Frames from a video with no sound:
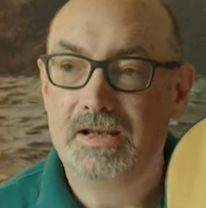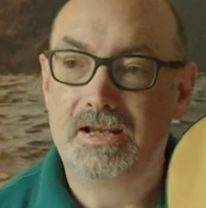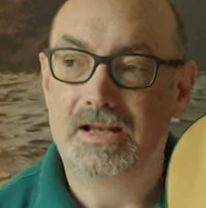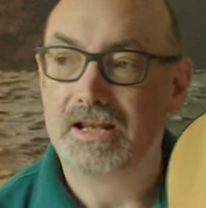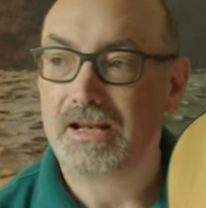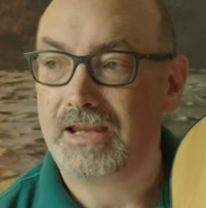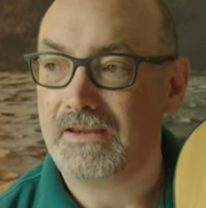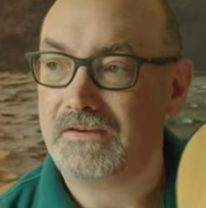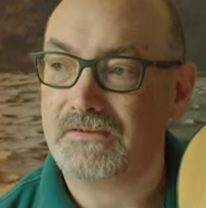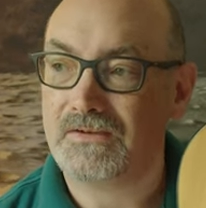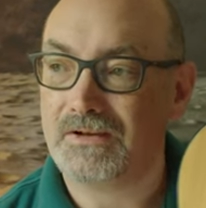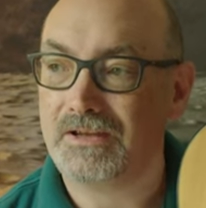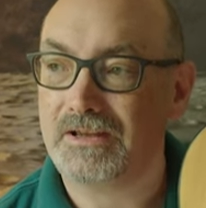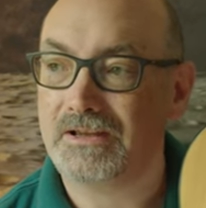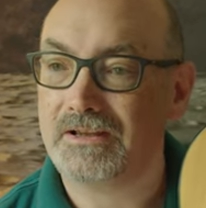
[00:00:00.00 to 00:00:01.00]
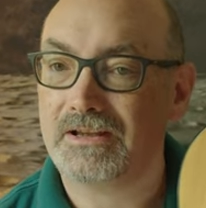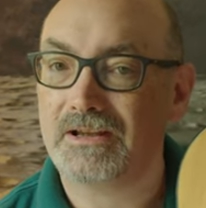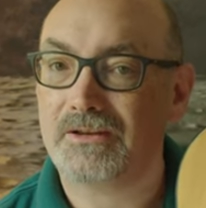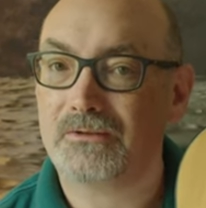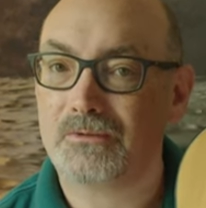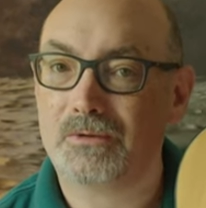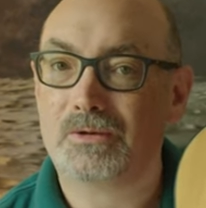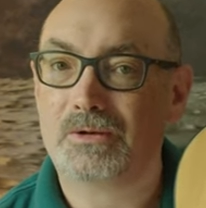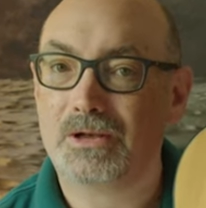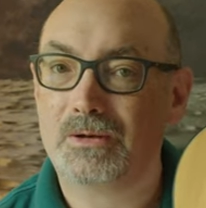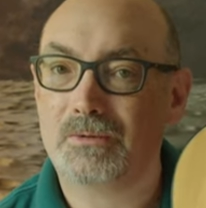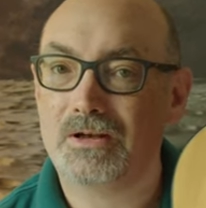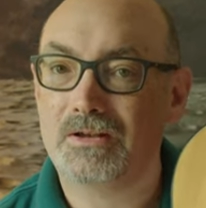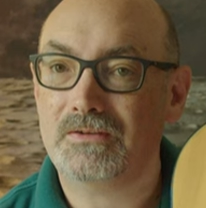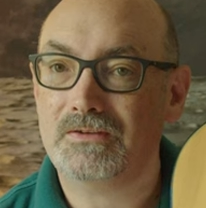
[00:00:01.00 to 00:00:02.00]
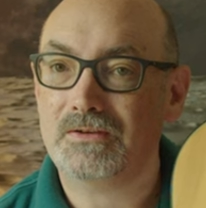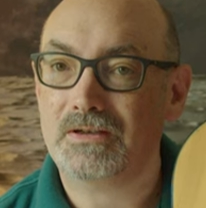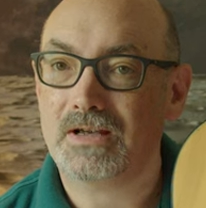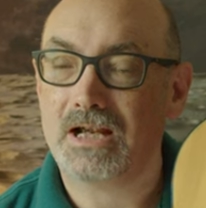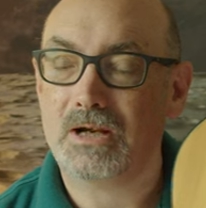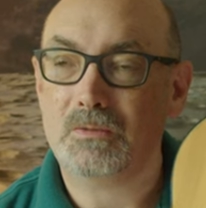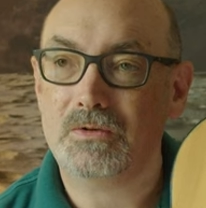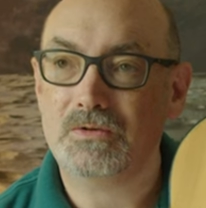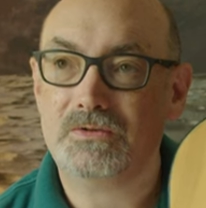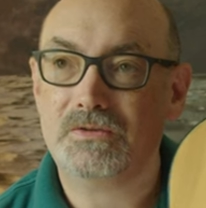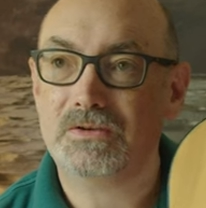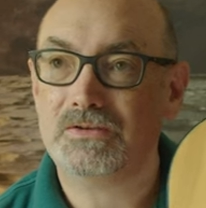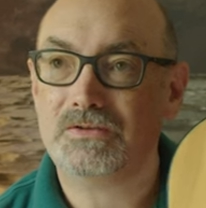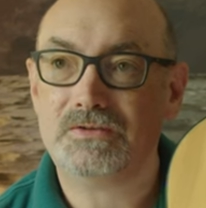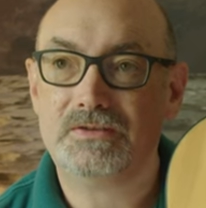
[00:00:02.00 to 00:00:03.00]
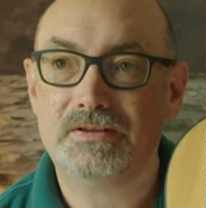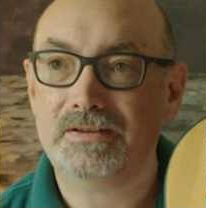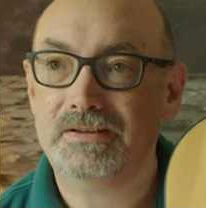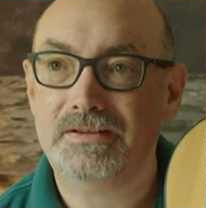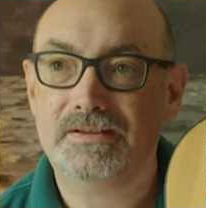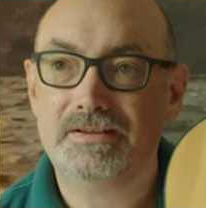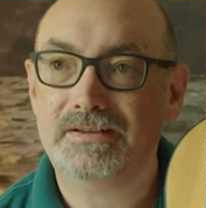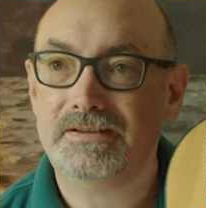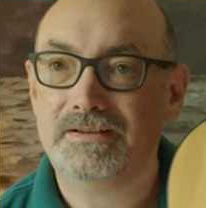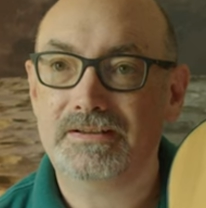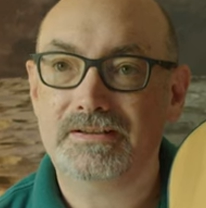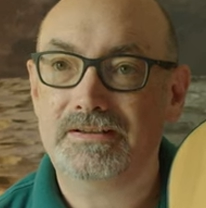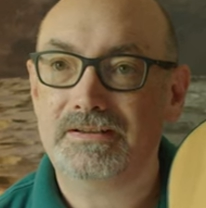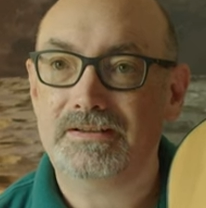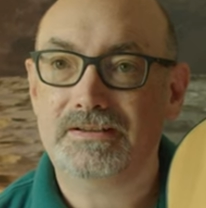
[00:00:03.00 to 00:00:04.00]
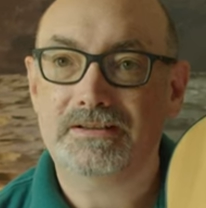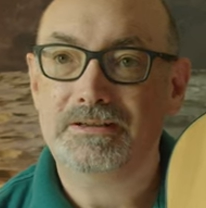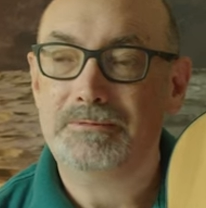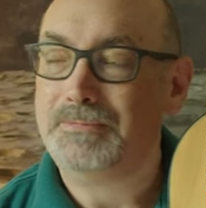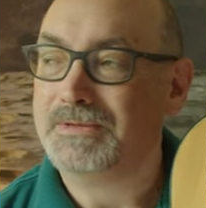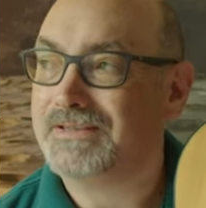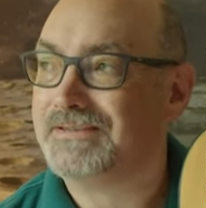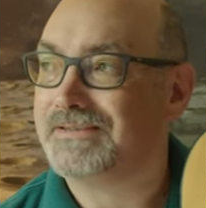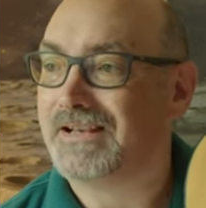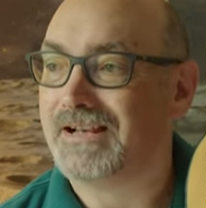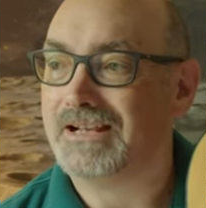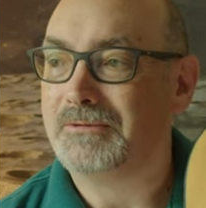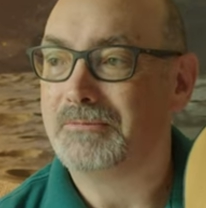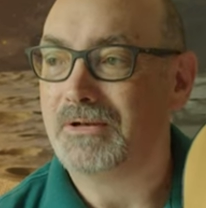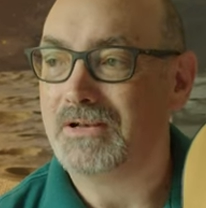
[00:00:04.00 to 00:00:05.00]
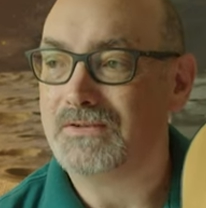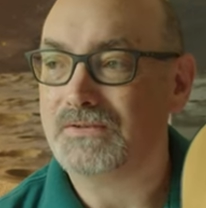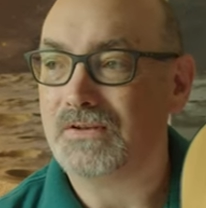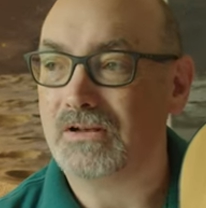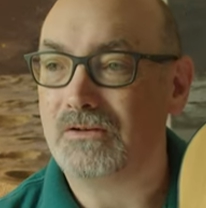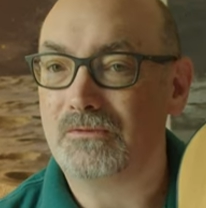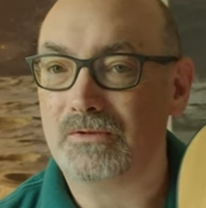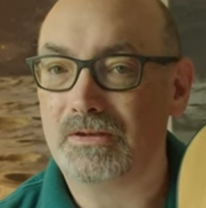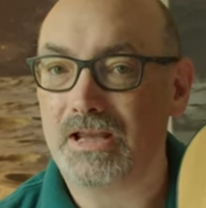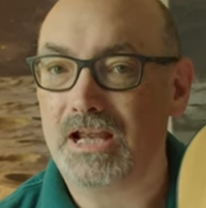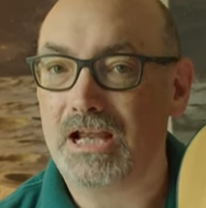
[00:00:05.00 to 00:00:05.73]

And I can't tell you how thrilled I was. I was just beside myself with